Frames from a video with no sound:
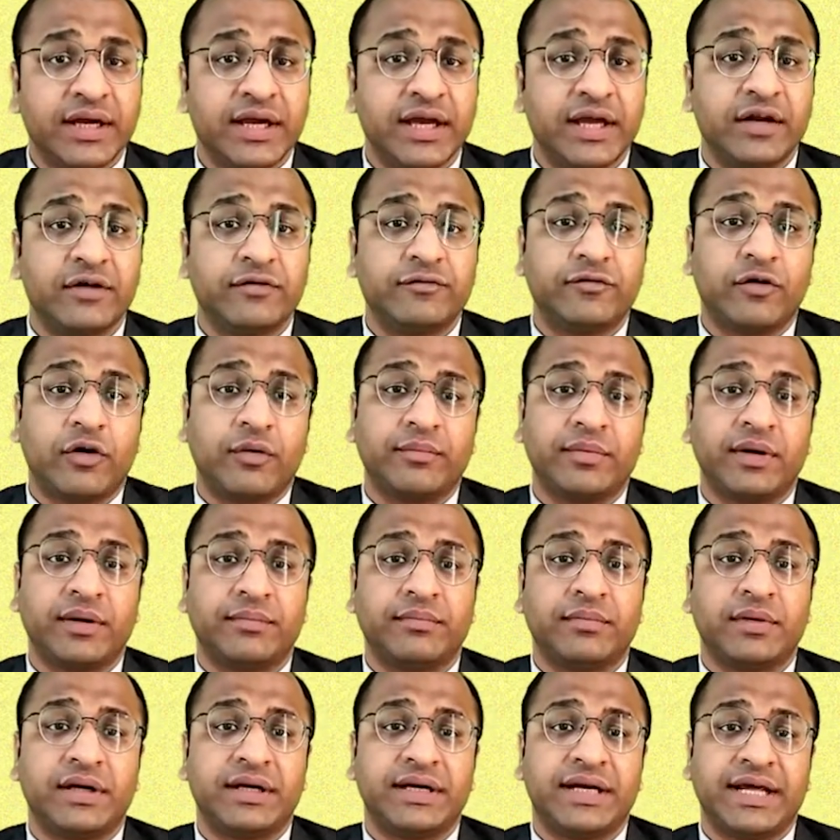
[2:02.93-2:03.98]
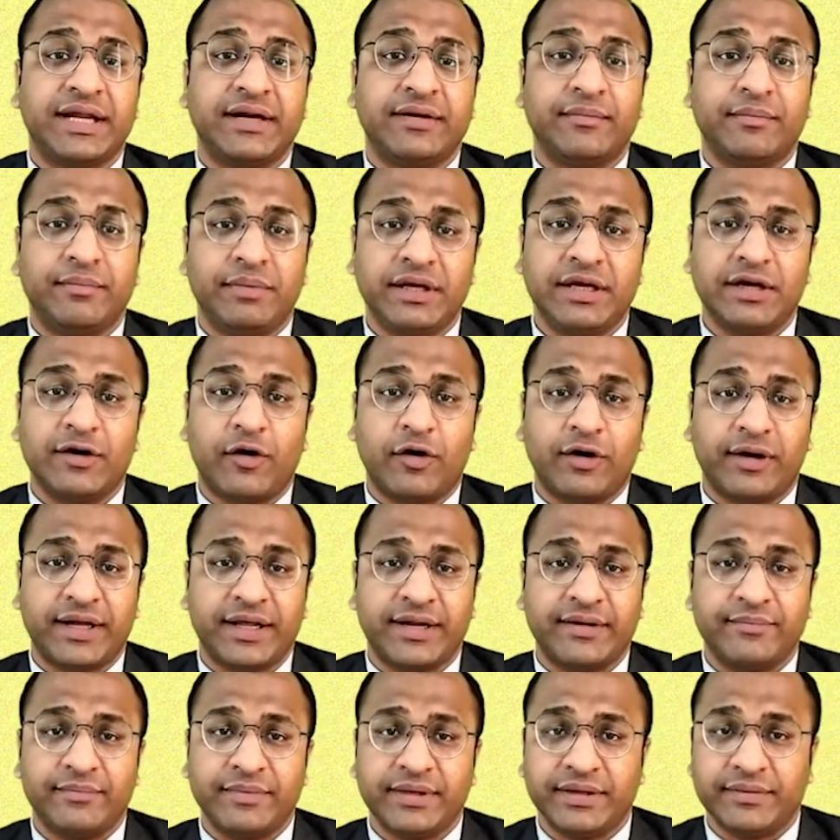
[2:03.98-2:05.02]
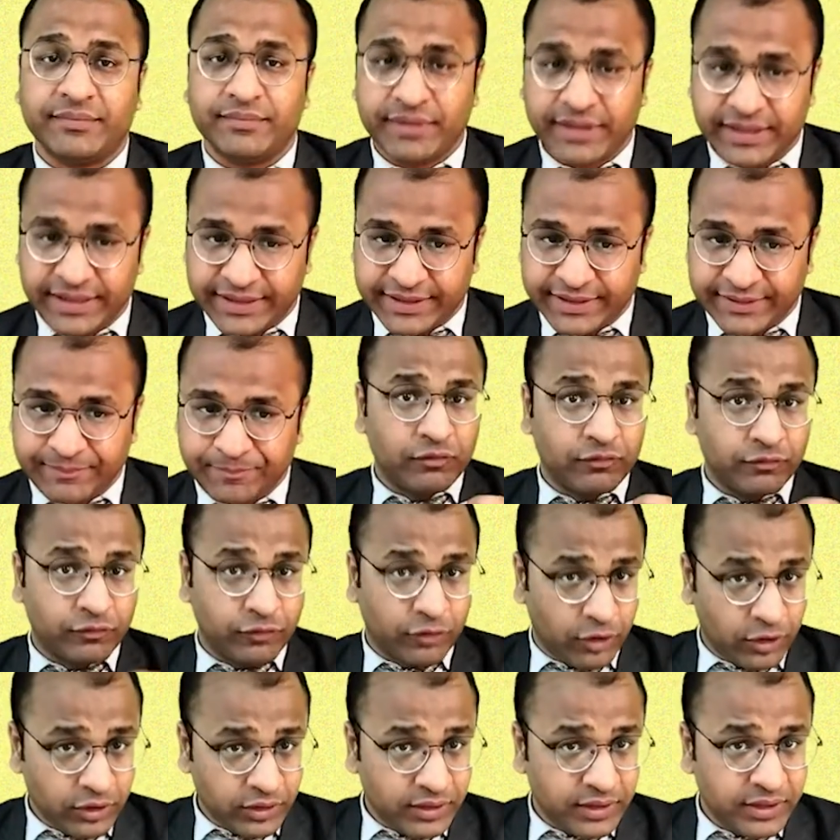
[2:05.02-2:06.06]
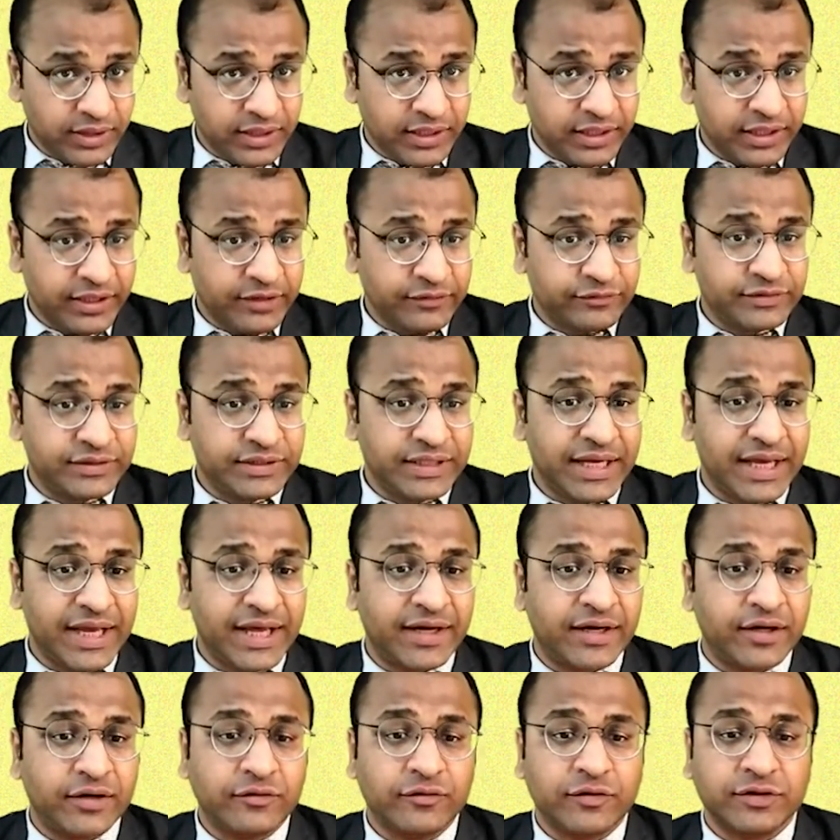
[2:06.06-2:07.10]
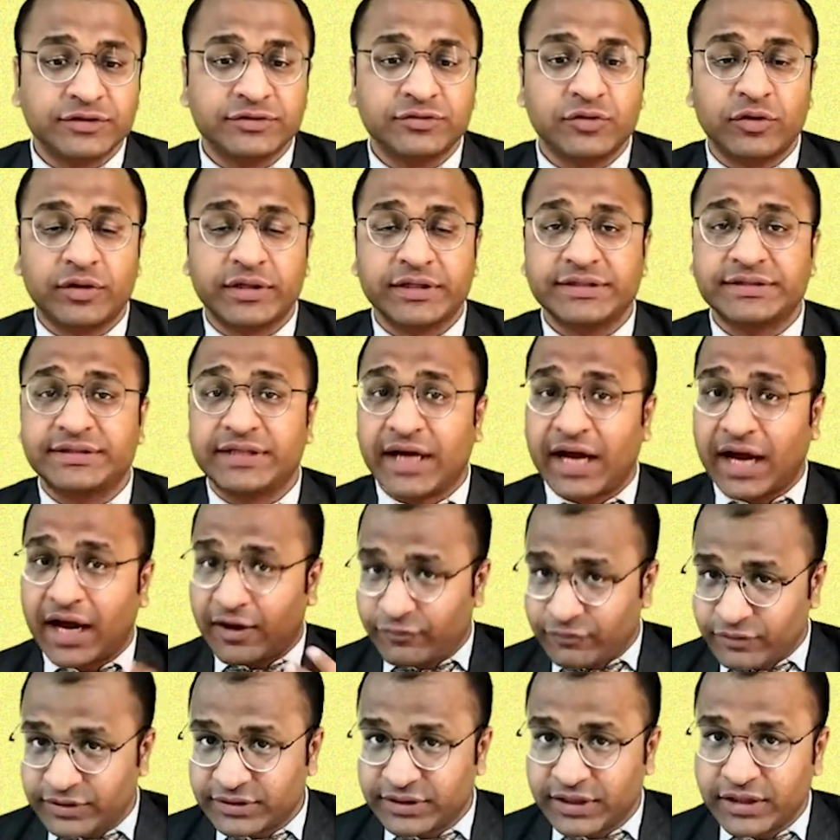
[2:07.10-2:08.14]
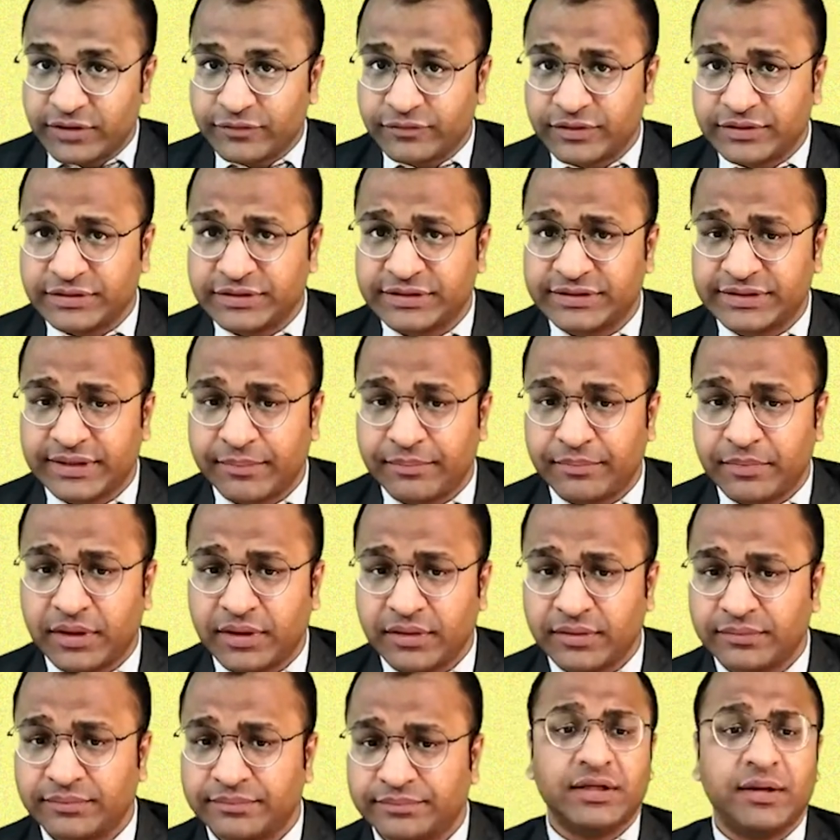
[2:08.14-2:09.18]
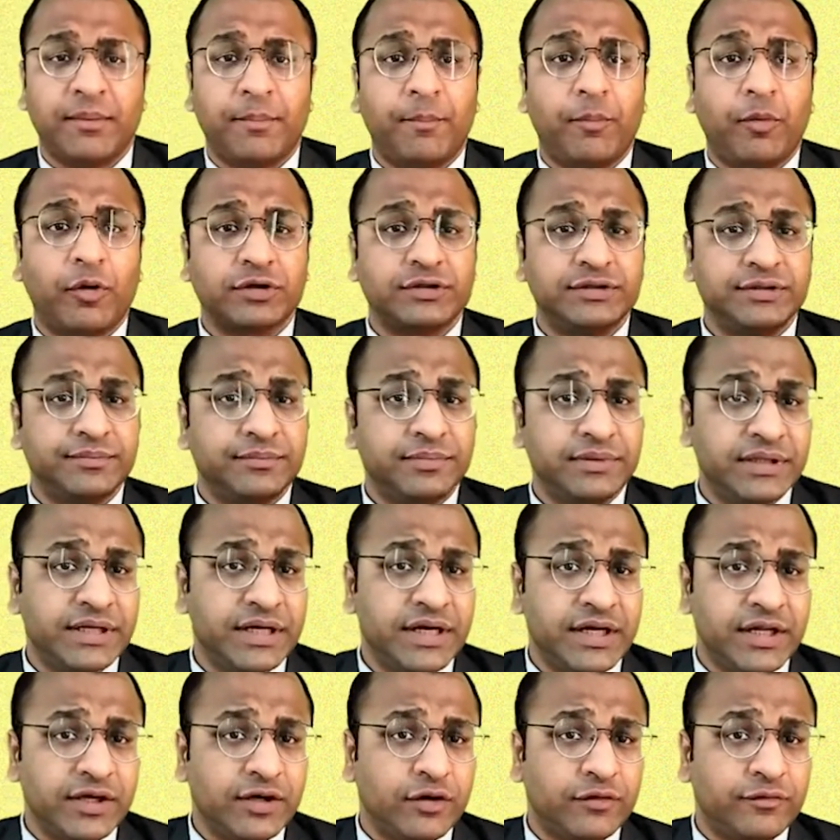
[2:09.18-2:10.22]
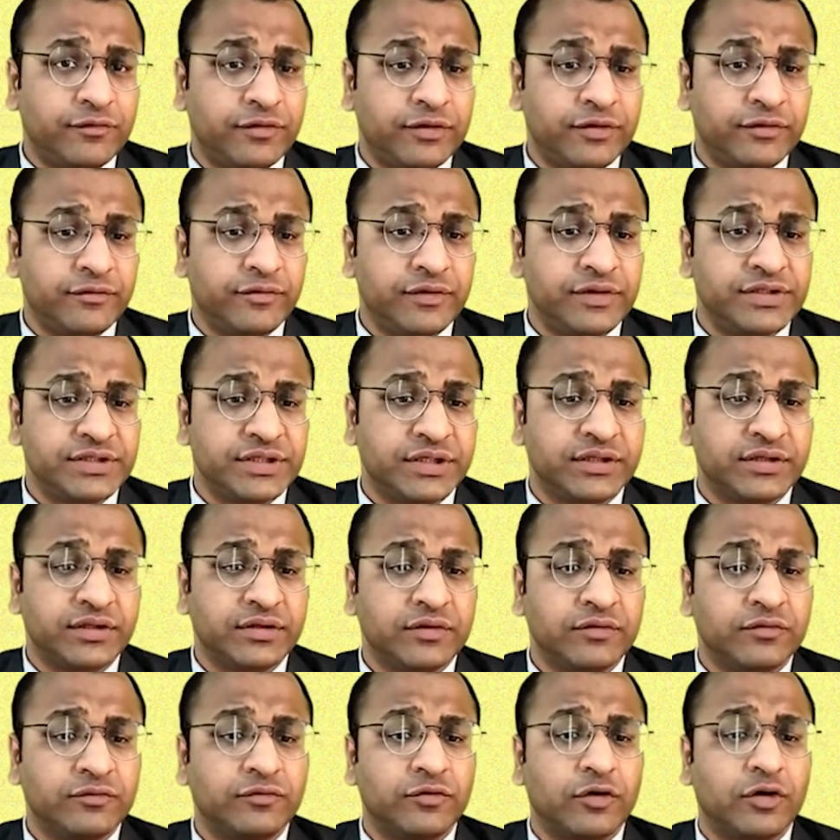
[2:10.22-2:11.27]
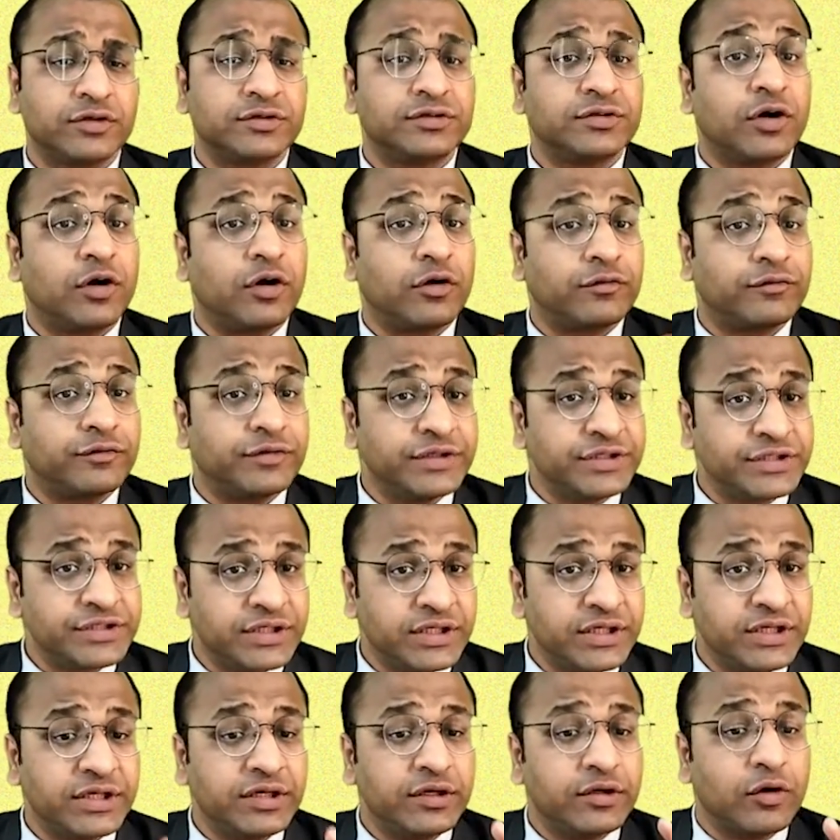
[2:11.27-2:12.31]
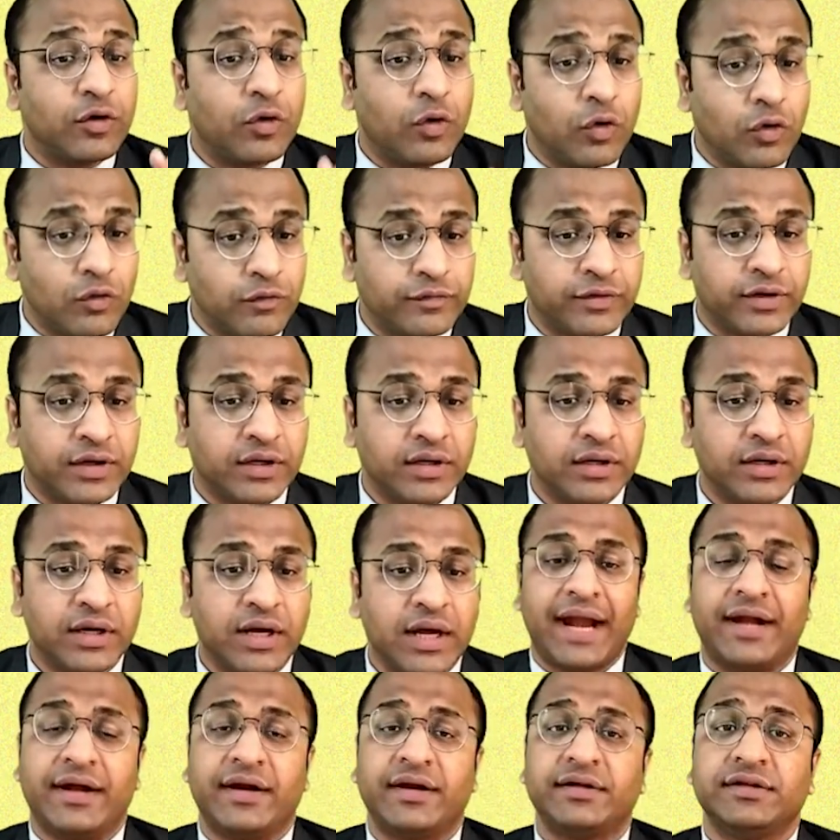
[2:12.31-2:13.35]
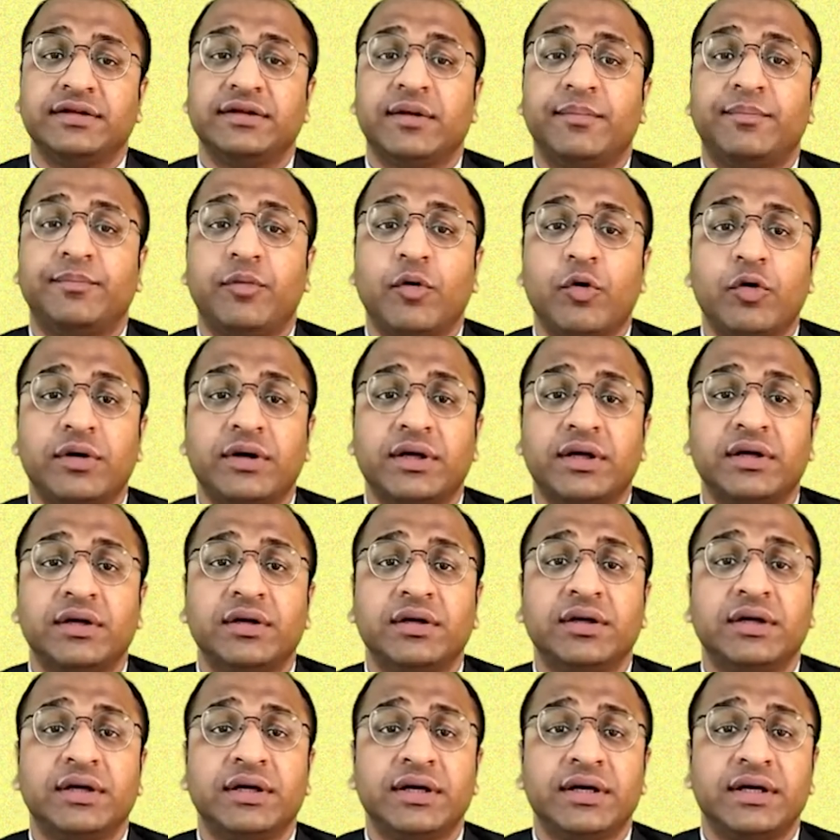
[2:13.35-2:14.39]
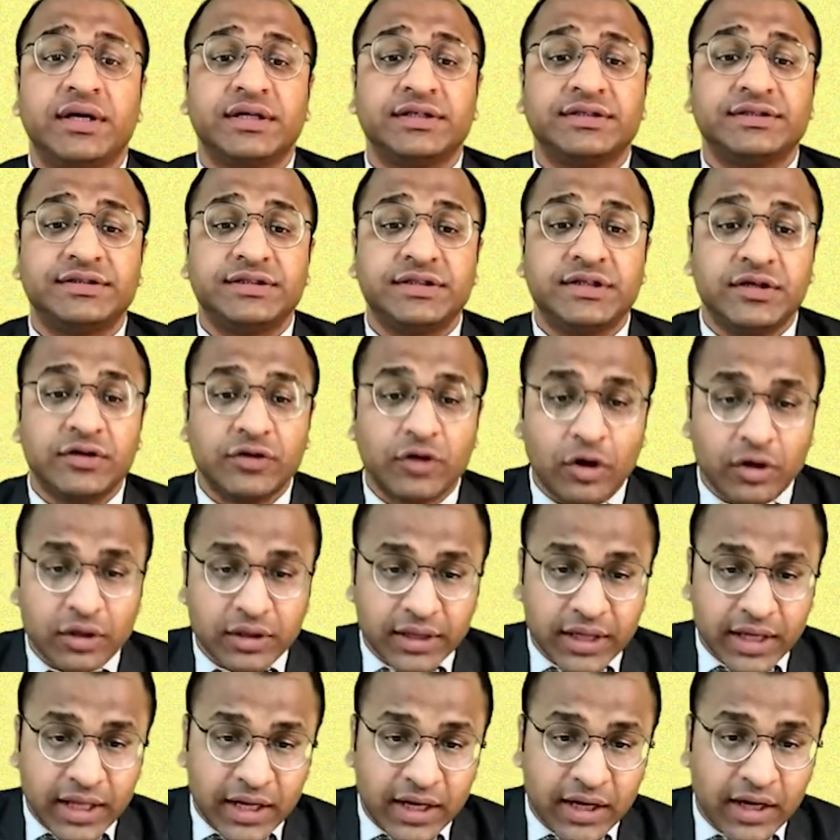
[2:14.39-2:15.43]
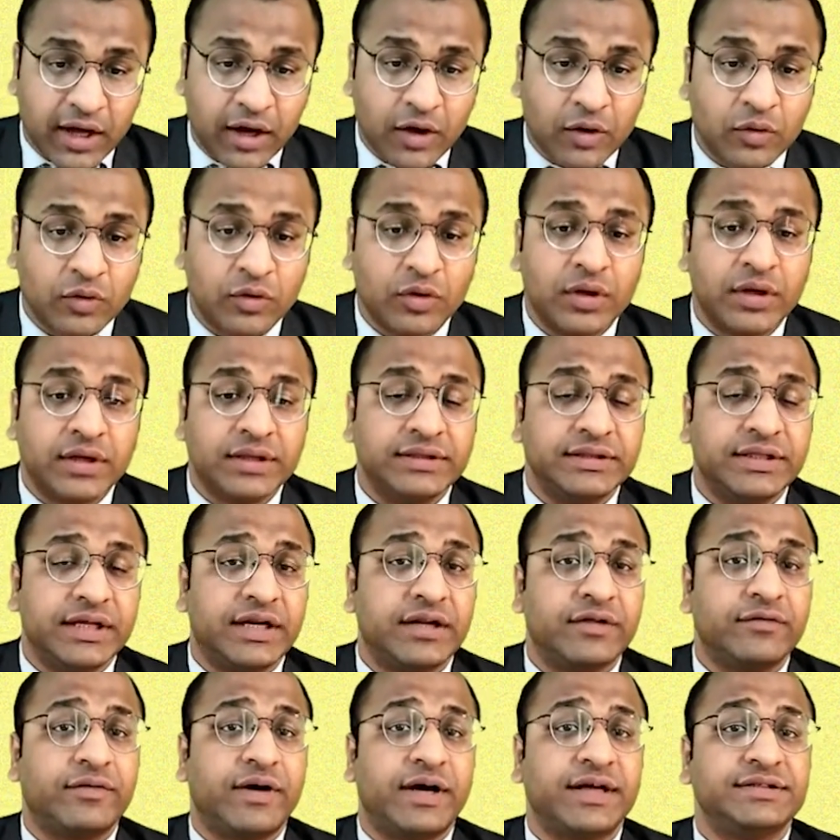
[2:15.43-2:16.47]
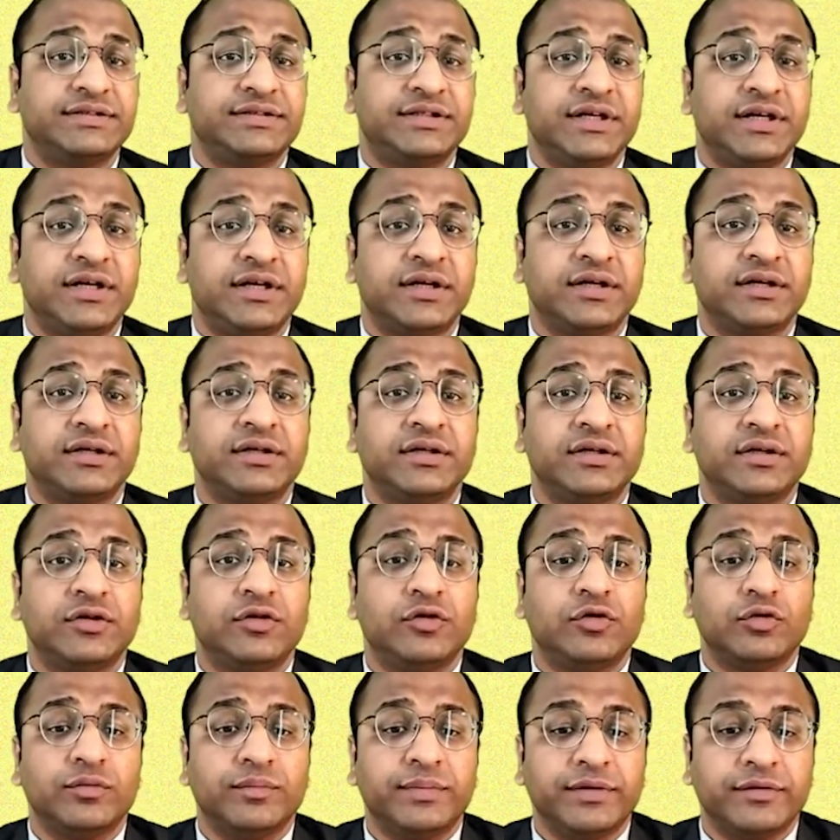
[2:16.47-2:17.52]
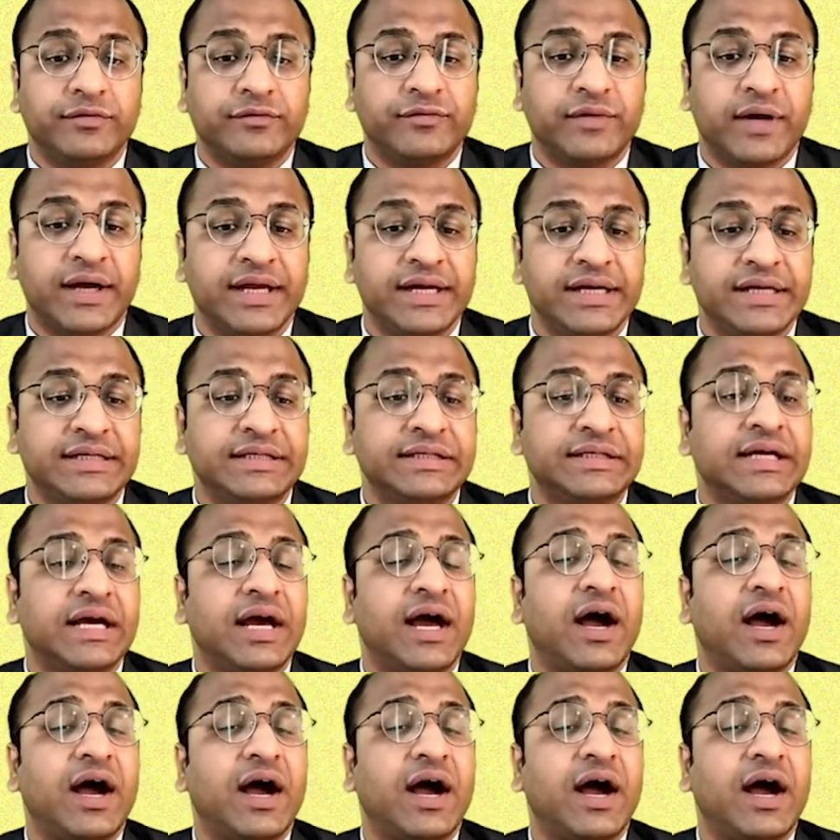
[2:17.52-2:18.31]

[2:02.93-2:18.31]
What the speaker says: in form number 10B or 10BB. What if the error was noticed after 31st December? The possibility of revision was officially over and the portal does not allow the revised return to be filed